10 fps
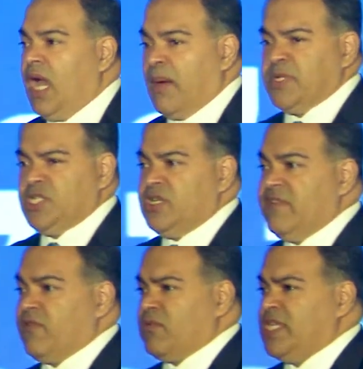opportunity
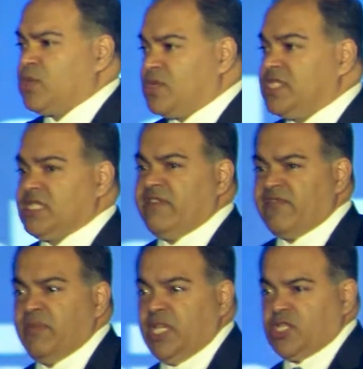for resources and
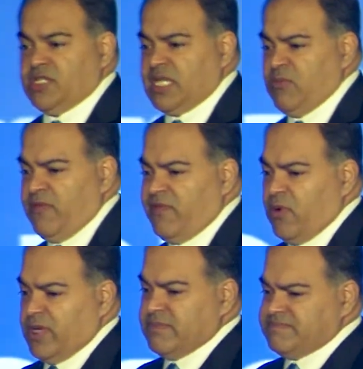information as they move forward.